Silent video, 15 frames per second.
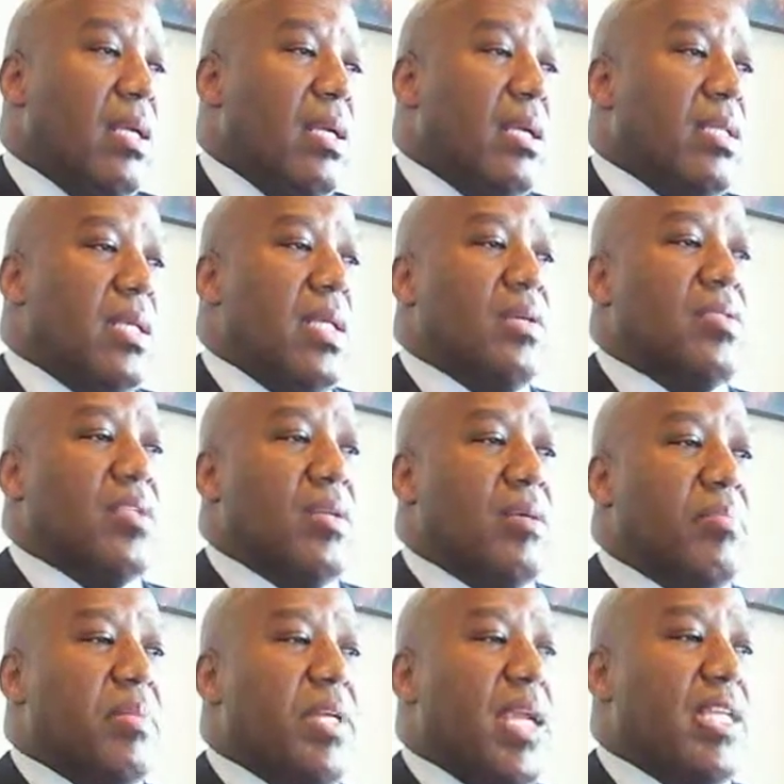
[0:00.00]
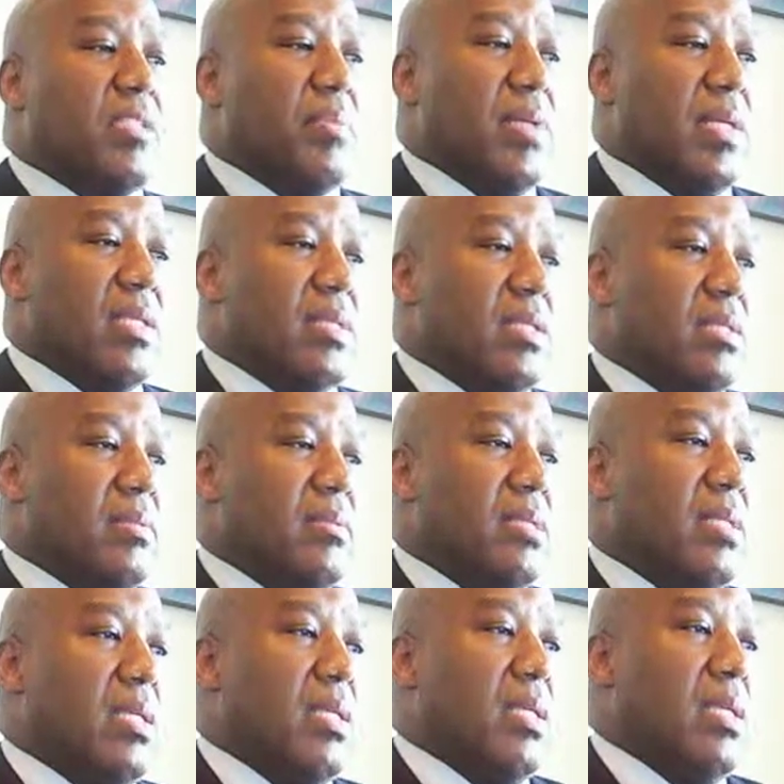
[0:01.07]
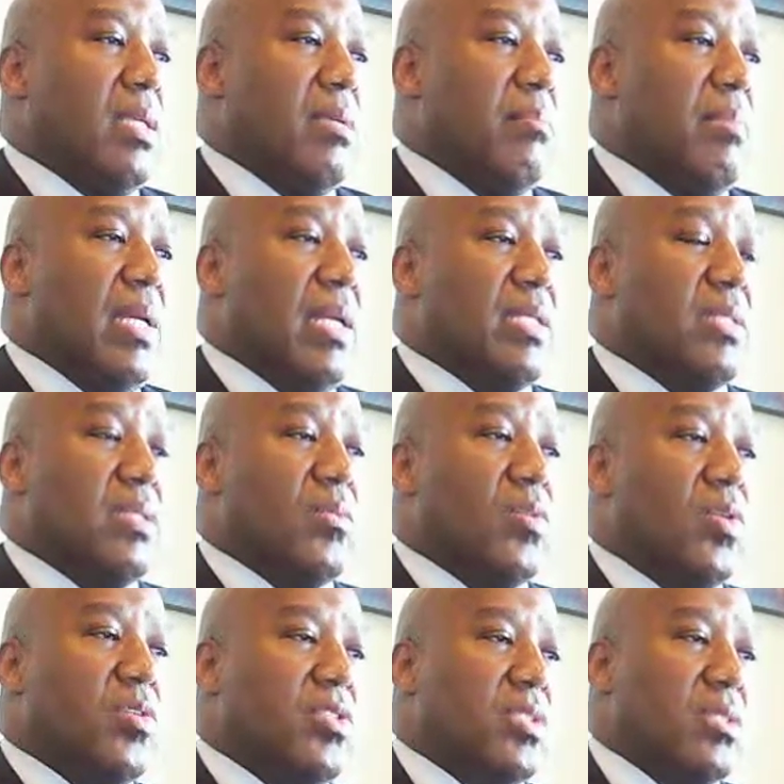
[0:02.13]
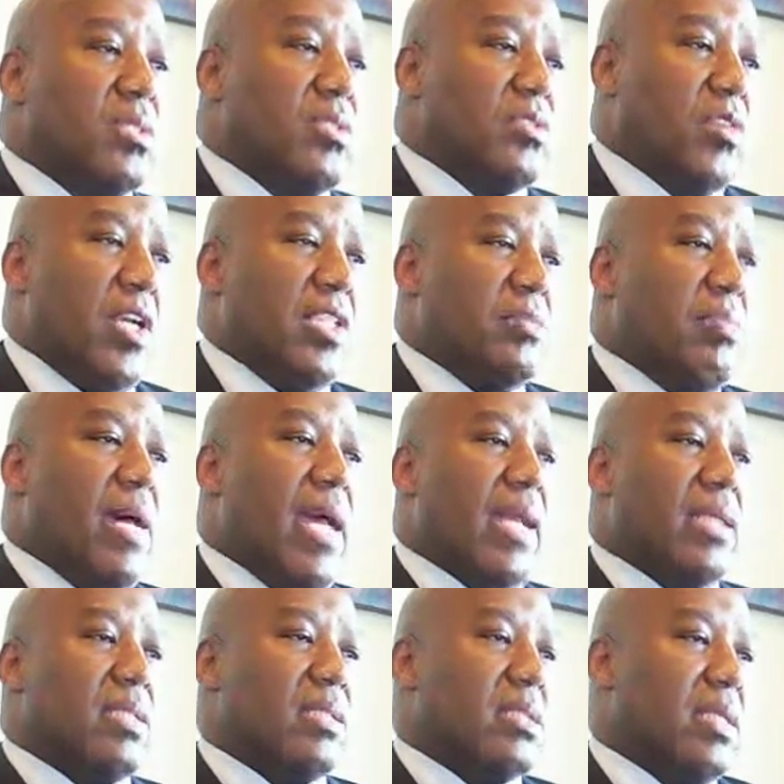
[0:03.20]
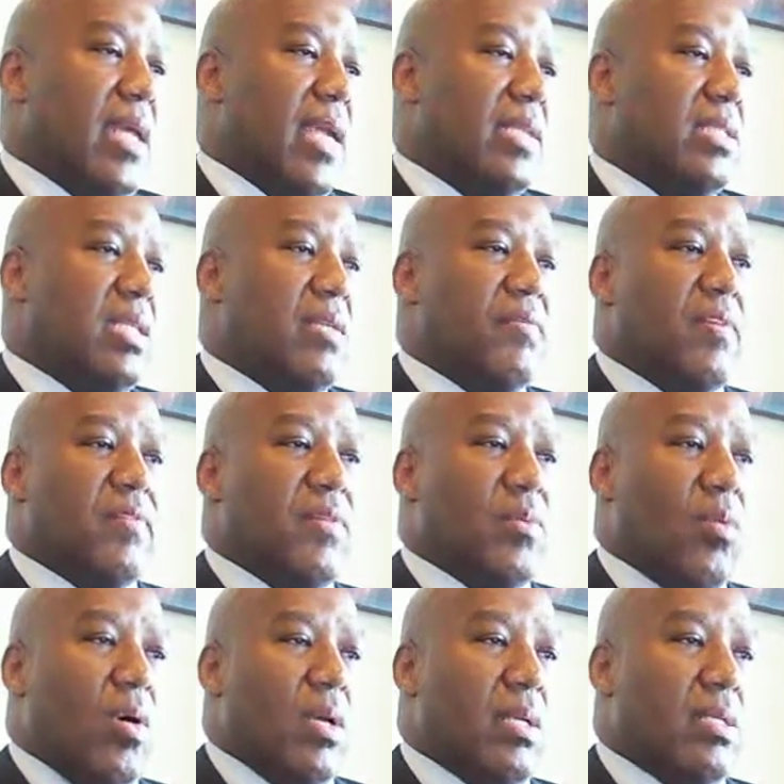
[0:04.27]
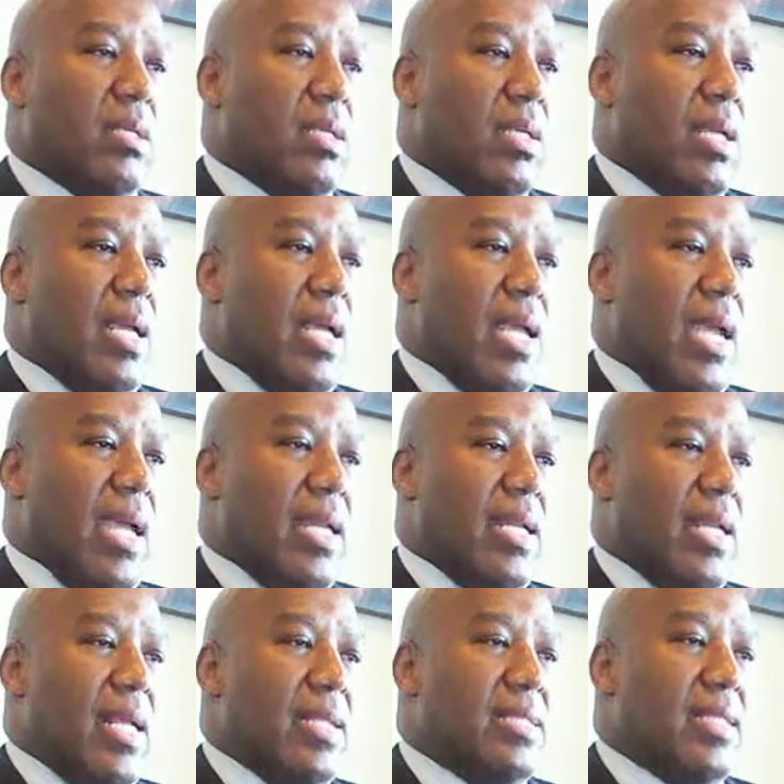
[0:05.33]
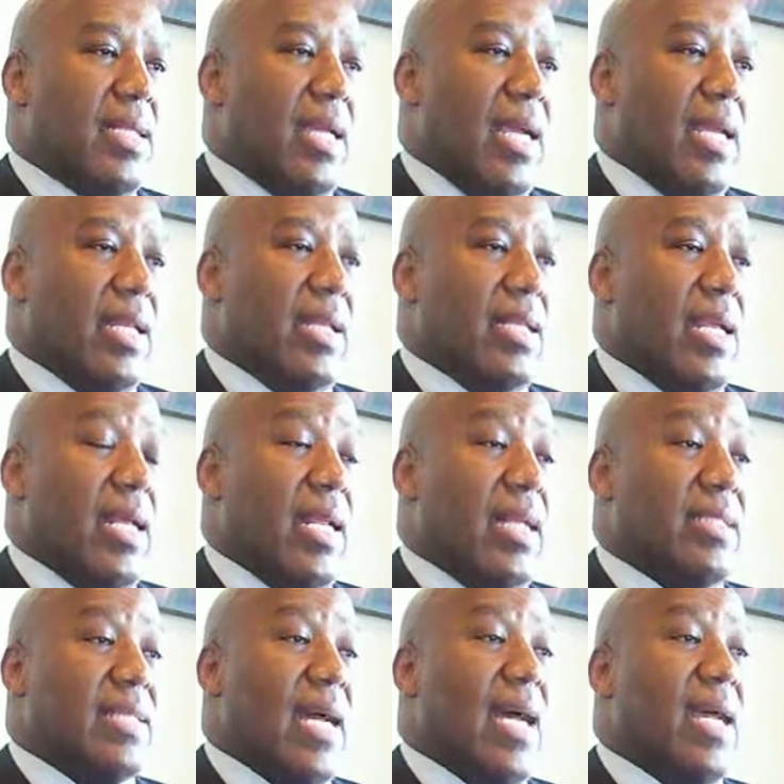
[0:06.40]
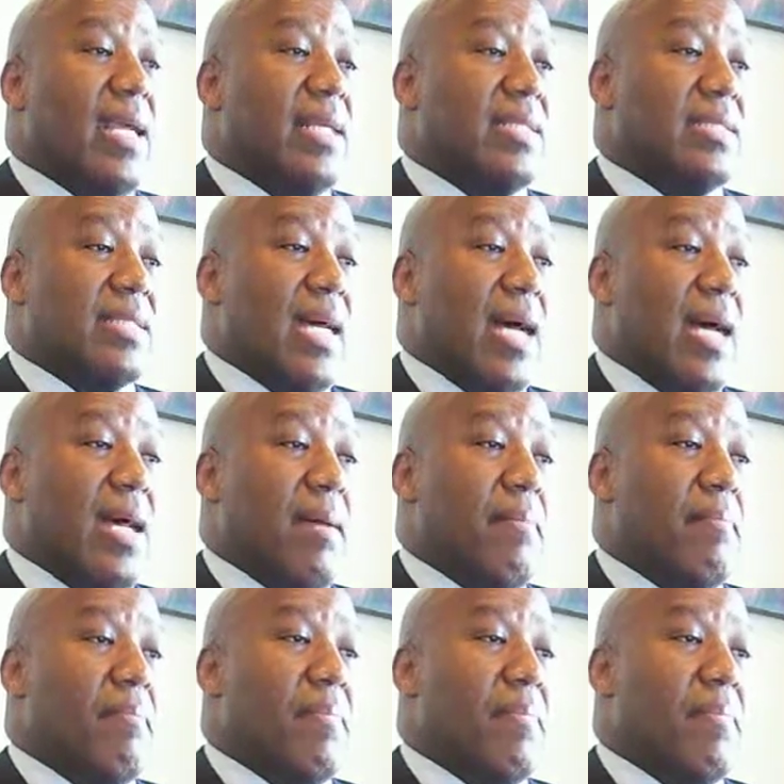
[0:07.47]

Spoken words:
The history of BH Billiton. Billiton roots trace back to 1851 and in a time